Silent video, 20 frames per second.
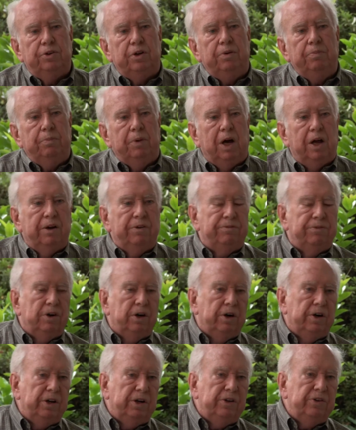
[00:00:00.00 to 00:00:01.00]
and
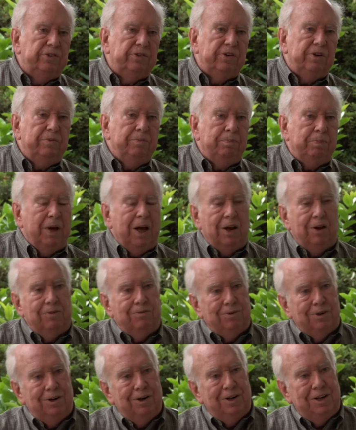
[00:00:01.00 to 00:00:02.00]
Monteverdes and
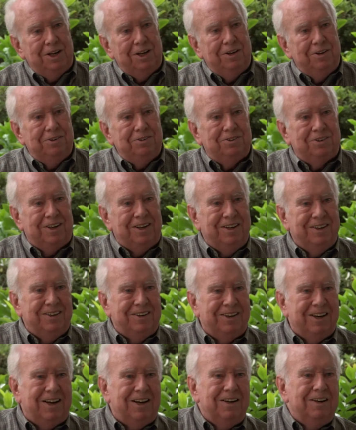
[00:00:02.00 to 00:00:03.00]
Paloverdes
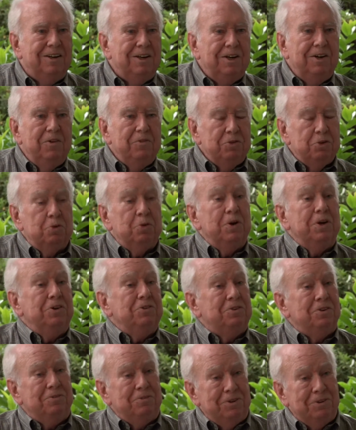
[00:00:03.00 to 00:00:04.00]
and
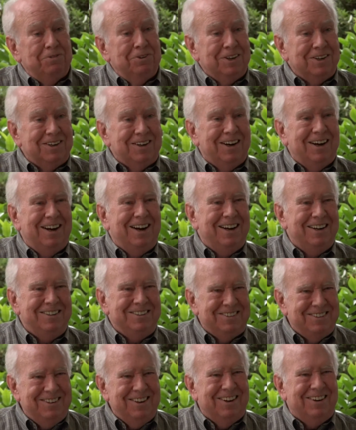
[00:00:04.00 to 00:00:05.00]
trees of different
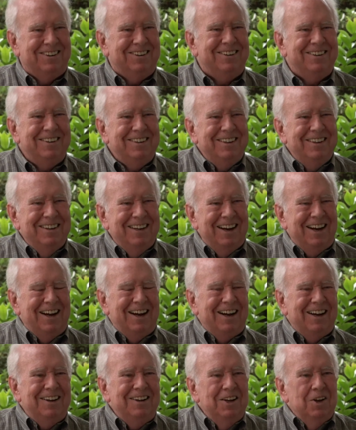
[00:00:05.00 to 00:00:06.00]
kinds,
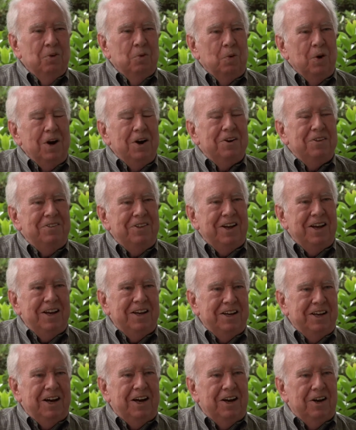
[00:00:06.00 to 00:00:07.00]
where do
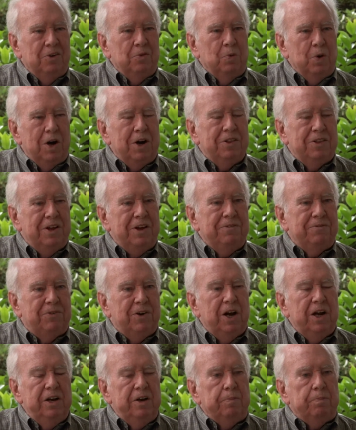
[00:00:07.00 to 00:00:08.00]
they
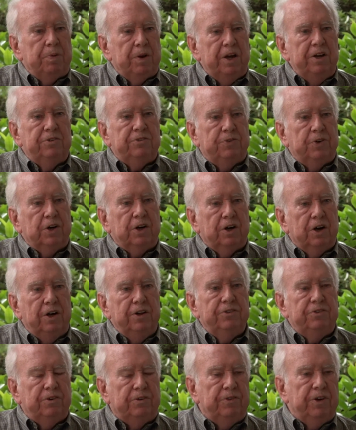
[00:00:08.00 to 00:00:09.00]
find a place for
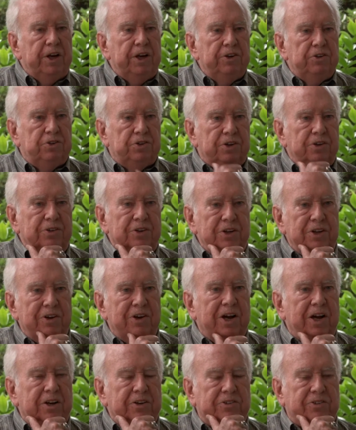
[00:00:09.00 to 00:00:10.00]
conservation? The
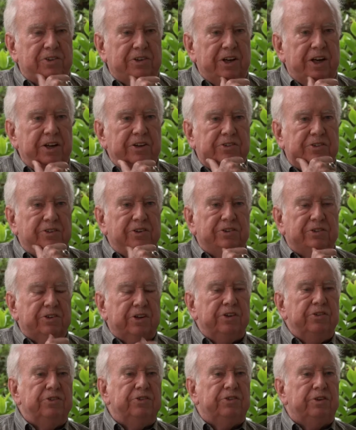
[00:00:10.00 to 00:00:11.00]
United States is
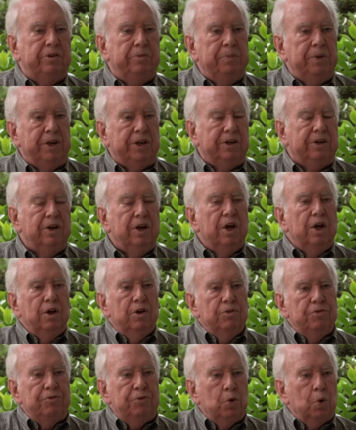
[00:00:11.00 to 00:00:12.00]
consuming
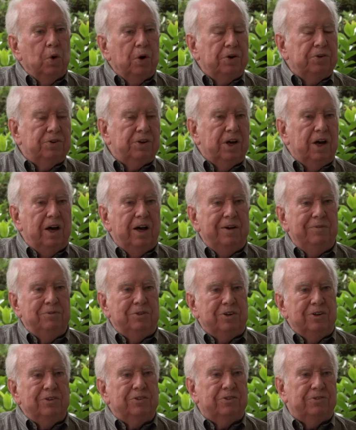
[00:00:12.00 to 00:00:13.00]
4
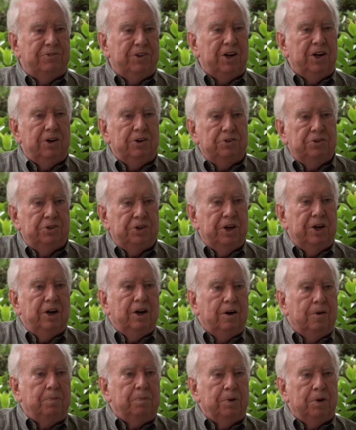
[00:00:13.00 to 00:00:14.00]
times its fair
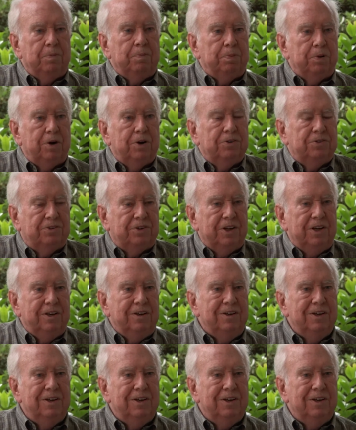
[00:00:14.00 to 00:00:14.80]
share per person.